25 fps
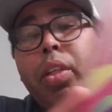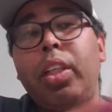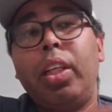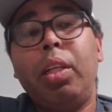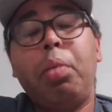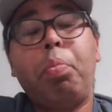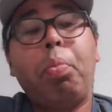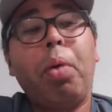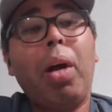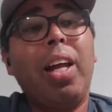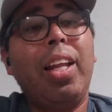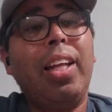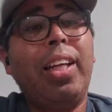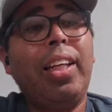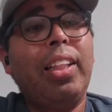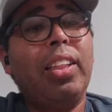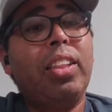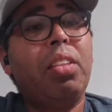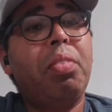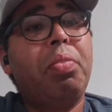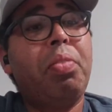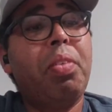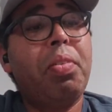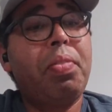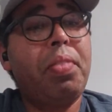It probably is a
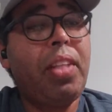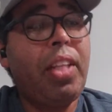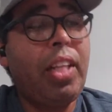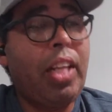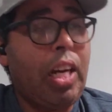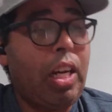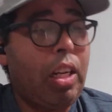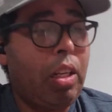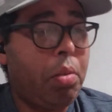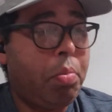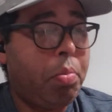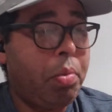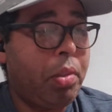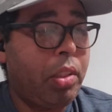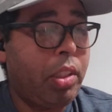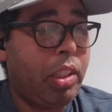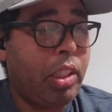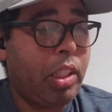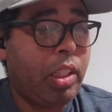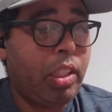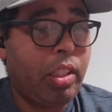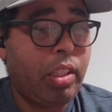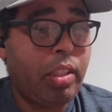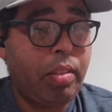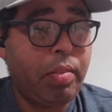$15 book.
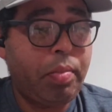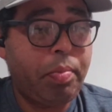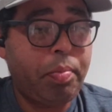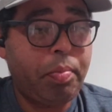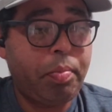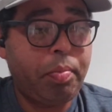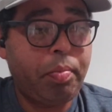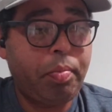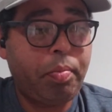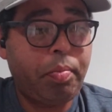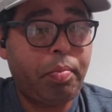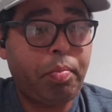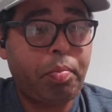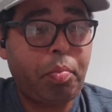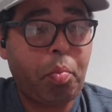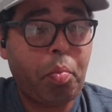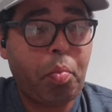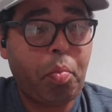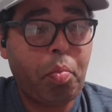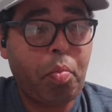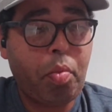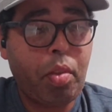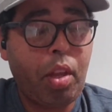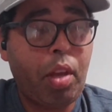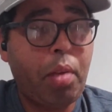
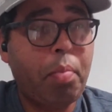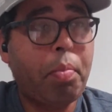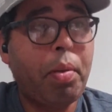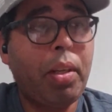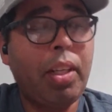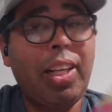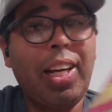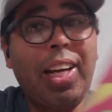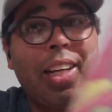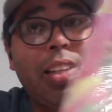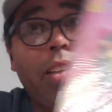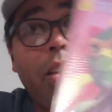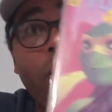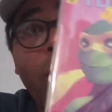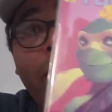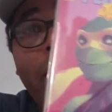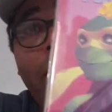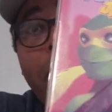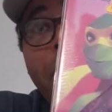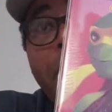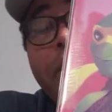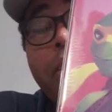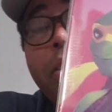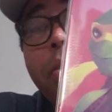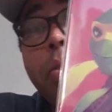But I don't have
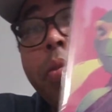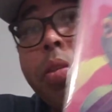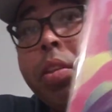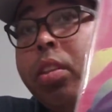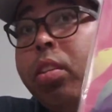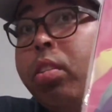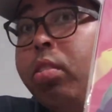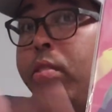this one.